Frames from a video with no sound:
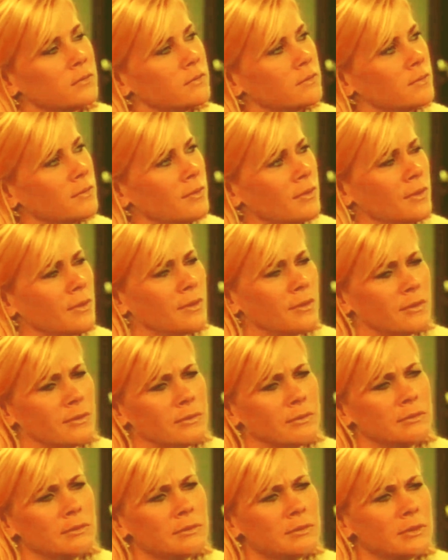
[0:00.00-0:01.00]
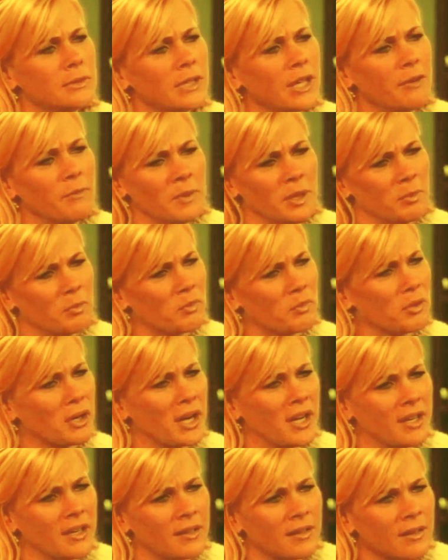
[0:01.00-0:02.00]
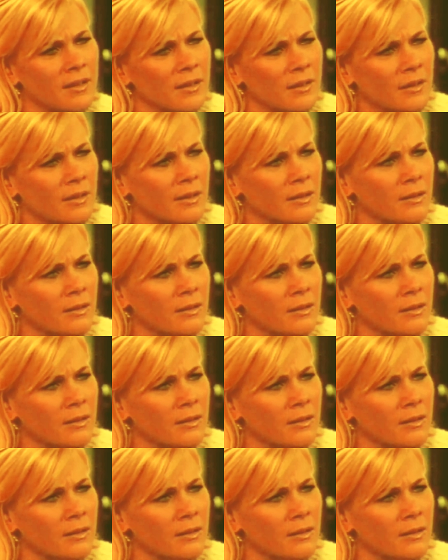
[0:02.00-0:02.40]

Oh, give me a break.